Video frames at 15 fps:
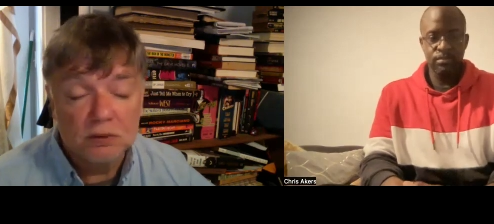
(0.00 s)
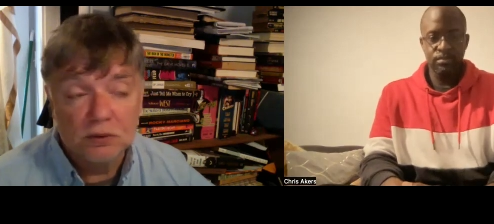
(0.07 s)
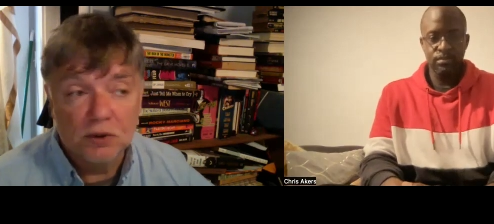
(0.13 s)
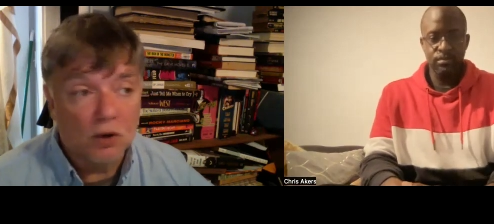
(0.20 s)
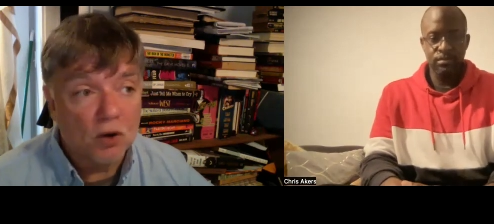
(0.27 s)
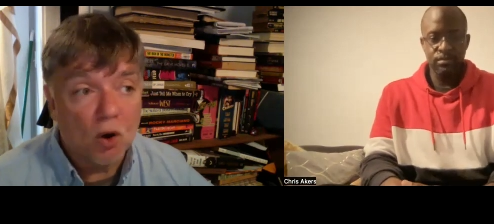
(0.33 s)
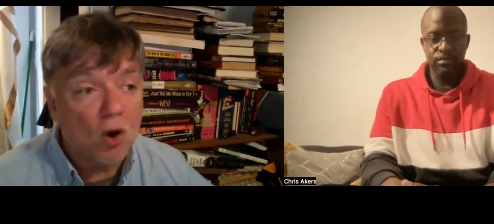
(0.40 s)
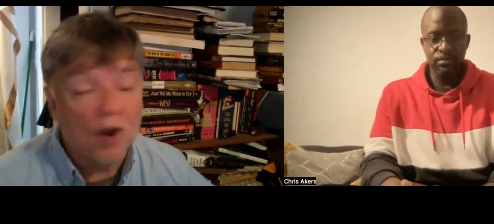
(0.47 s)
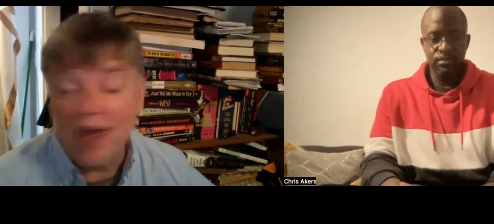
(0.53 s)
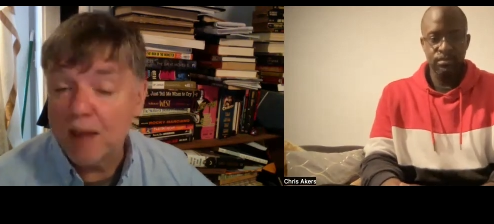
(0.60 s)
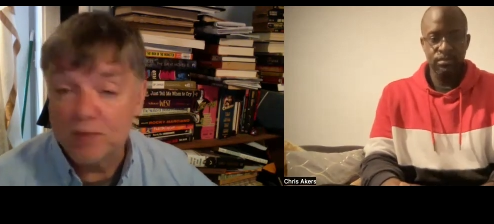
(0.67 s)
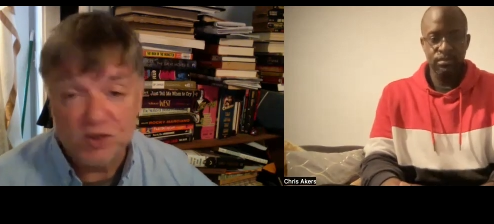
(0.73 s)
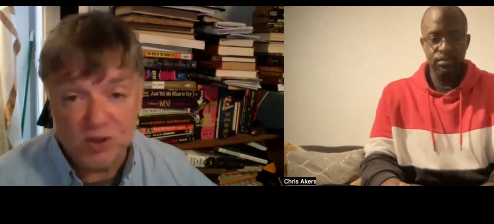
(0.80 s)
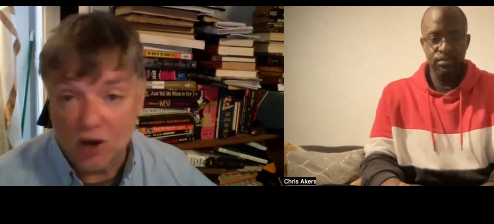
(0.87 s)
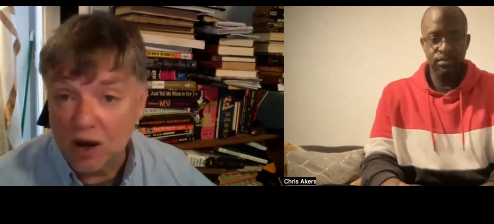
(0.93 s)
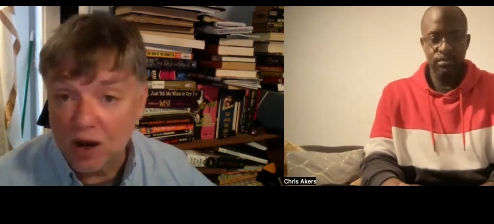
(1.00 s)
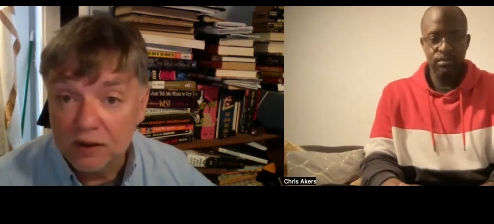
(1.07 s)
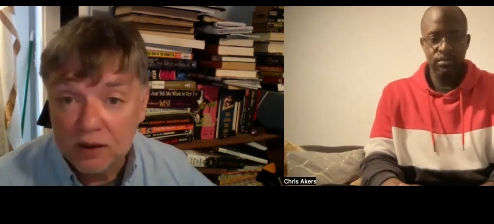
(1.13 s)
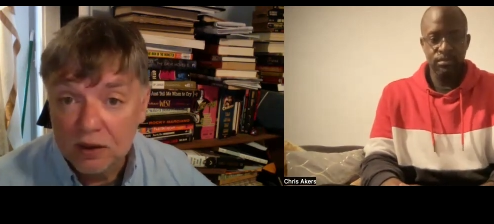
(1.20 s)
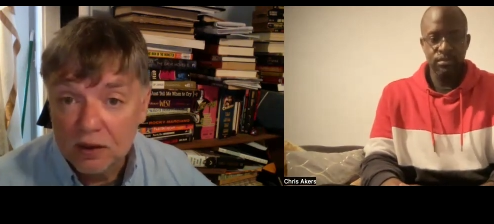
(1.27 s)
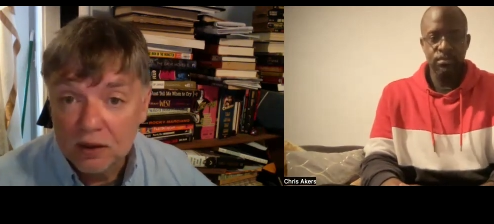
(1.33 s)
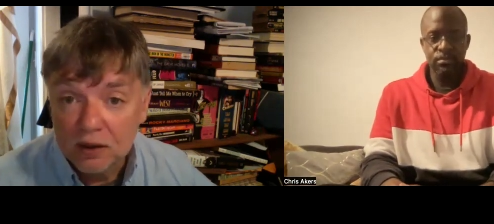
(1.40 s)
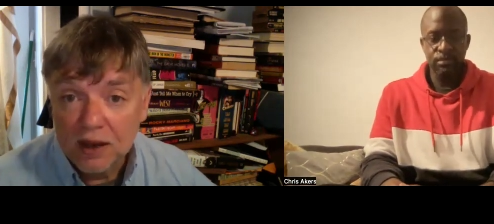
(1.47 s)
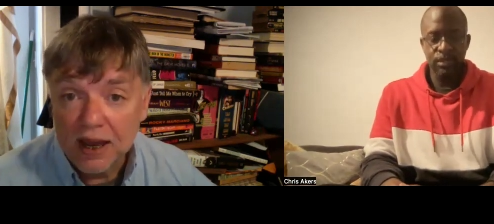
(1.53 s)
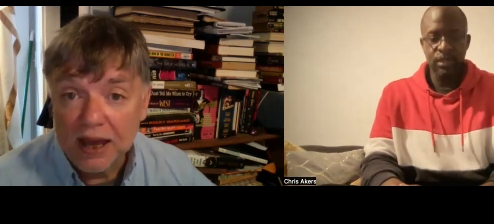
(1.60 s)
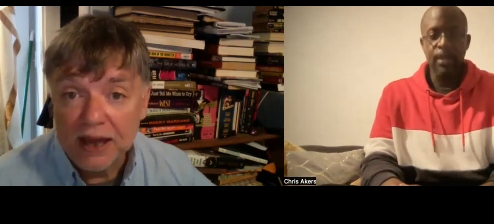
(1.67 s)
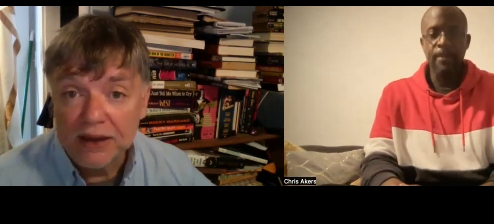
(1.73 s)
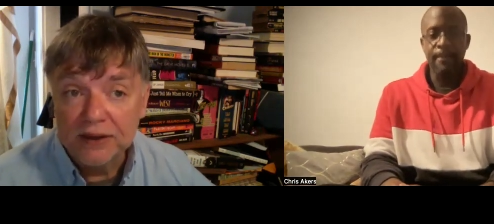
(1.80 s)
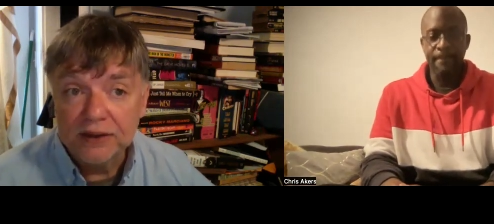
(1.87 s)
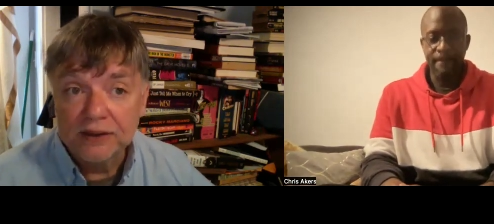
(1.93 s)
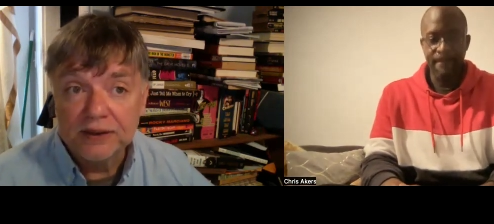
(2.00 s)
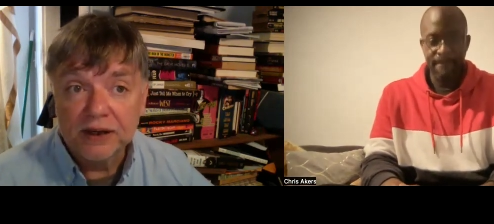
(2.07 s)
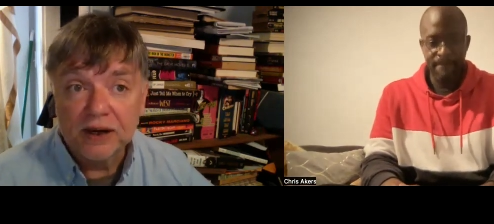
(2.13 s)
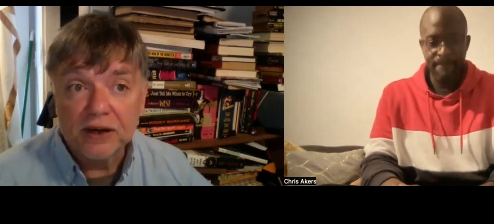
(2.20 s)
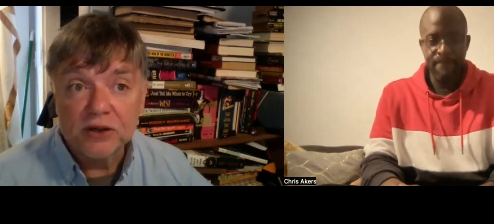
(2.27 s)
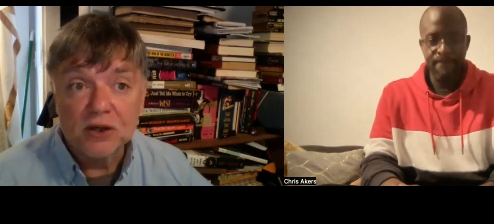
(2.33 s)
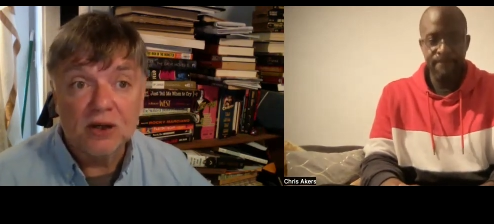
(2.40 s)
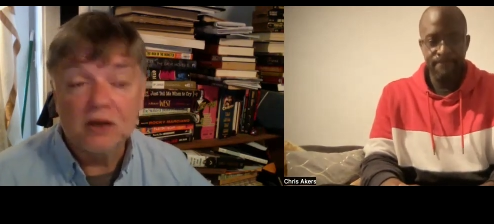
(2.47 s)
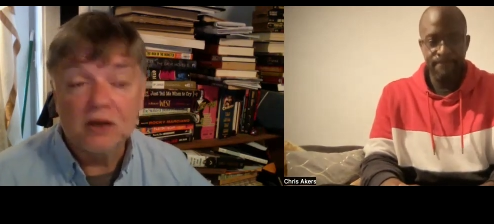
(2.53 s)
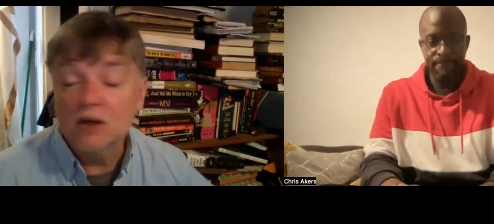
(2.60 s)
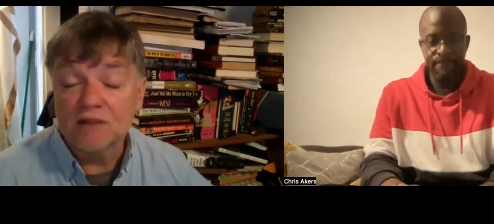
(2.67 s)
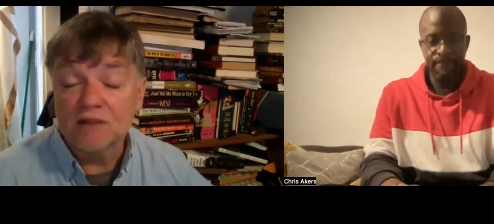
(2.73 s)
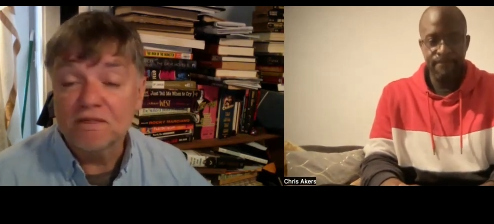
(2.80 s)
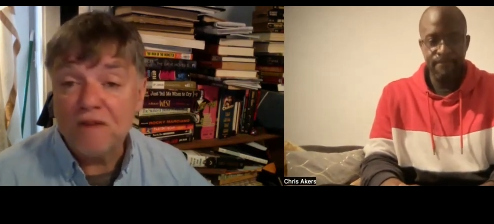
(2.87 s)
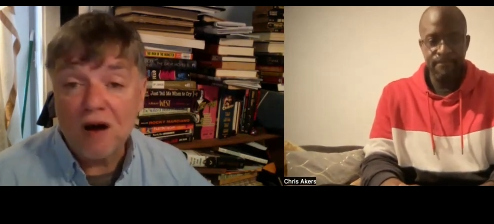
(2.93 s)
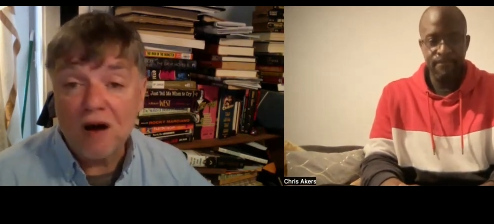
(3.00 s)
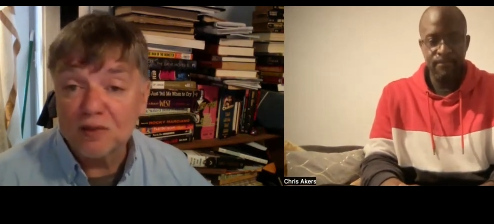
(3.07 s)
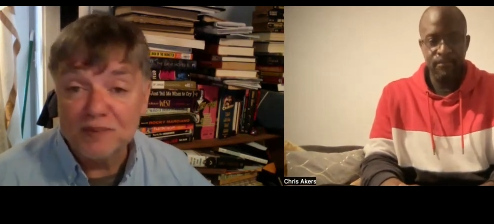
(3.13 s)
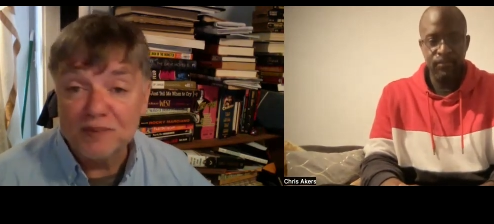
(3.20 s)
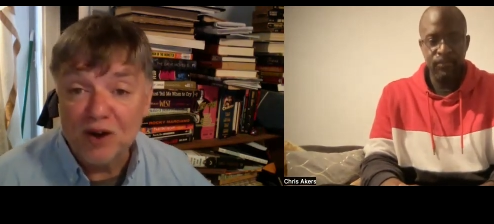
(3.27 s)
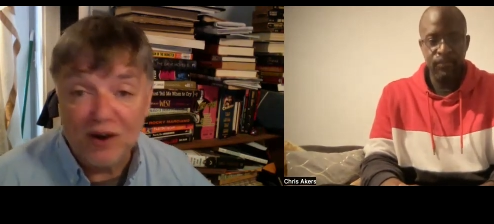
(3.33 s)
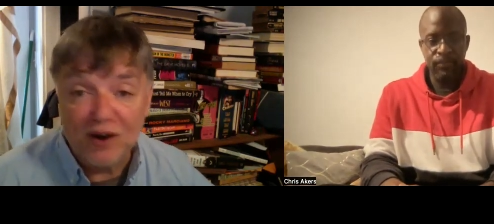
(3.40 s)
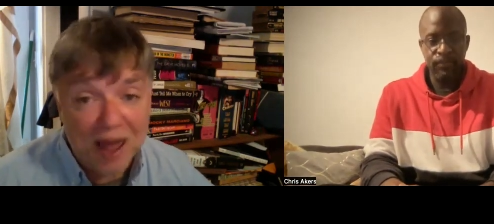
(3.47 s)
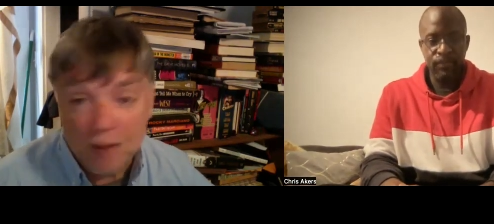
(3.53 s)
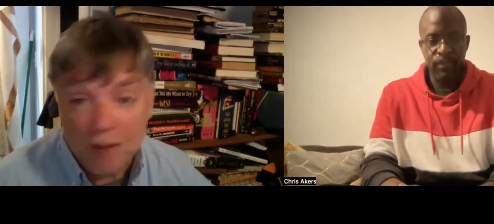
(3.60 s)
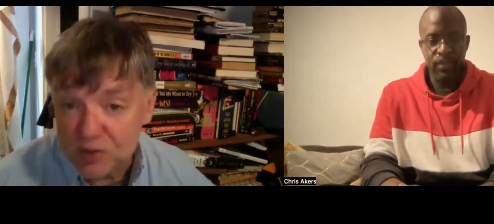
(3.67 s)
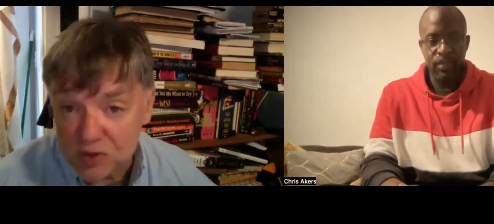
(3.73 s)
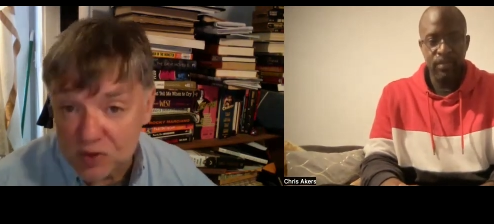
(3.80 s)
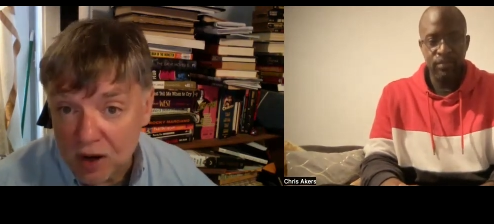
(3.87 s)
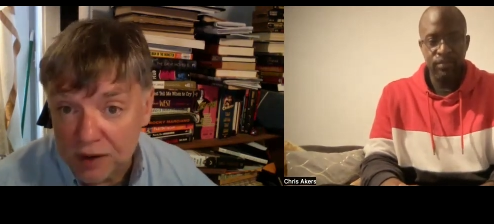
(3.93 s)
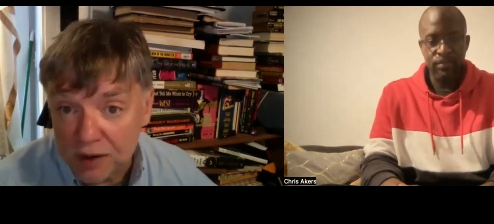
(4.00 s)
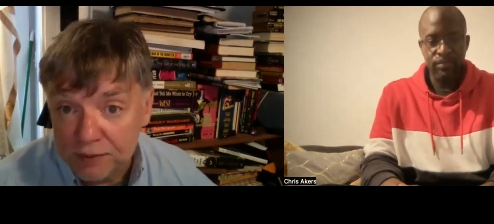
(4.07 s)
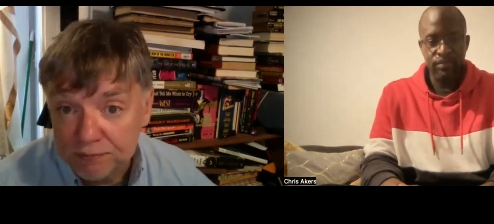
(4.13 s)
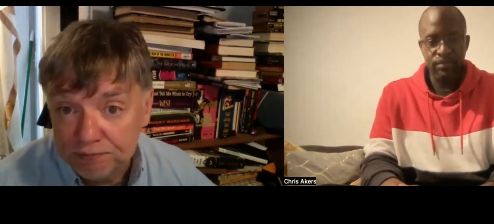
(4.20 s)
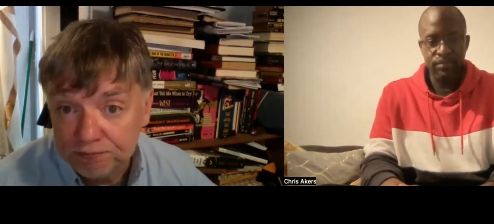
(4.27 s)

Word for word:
Speaker 1: you know go on Amazon, and uh, you, you can follow me on Amazon.